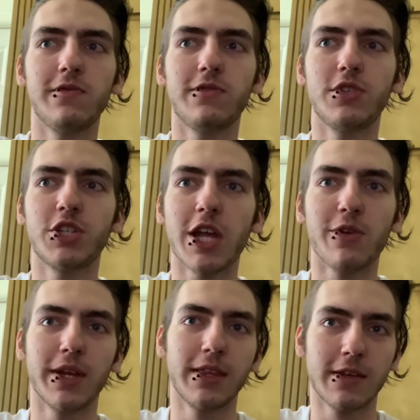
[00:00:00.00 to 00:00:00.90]

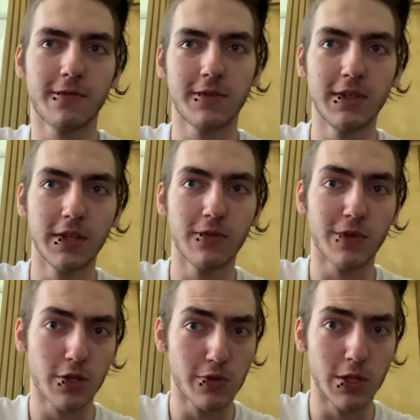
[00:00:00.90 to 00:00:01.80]
sharing that feeling
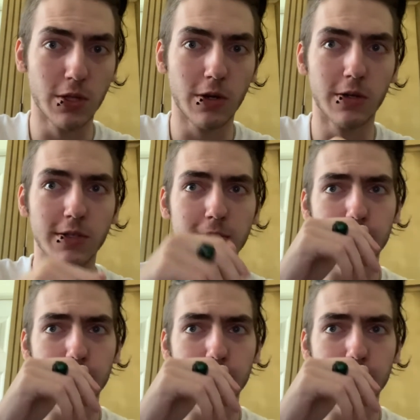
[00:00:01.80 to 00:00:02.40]
rather than the cause.